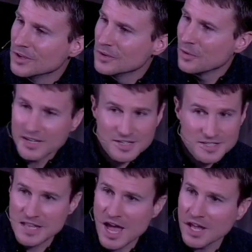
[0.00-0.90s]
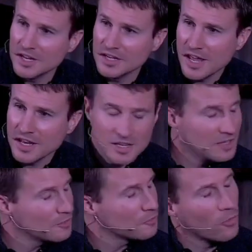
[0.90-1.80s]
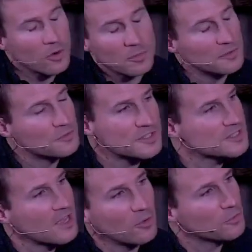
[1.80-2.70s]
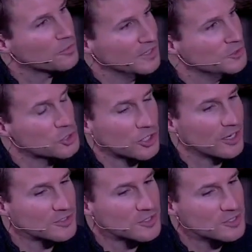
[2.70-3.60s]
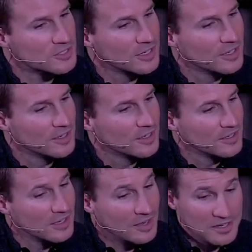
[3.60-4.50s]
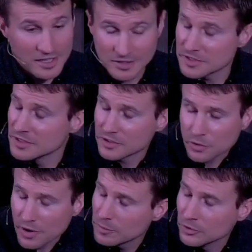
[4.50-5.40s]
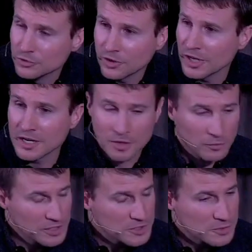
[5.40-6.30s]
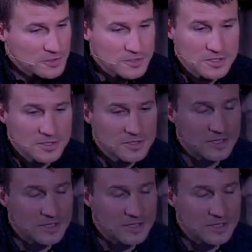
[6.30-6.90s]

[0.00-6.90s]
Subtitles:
Right? It is not in any form of self-interest. I mean, it's an incredible drain on resources. I